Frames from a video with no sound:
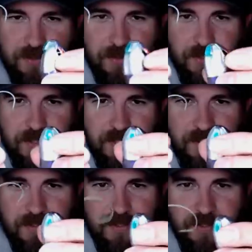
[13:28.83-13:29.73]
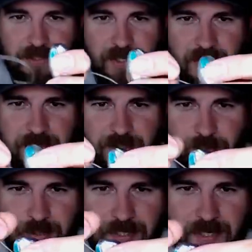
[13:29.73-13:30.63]
hook to
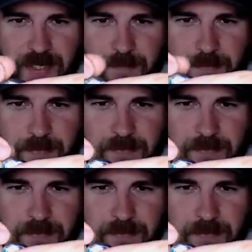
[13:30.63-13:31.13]
rig it up.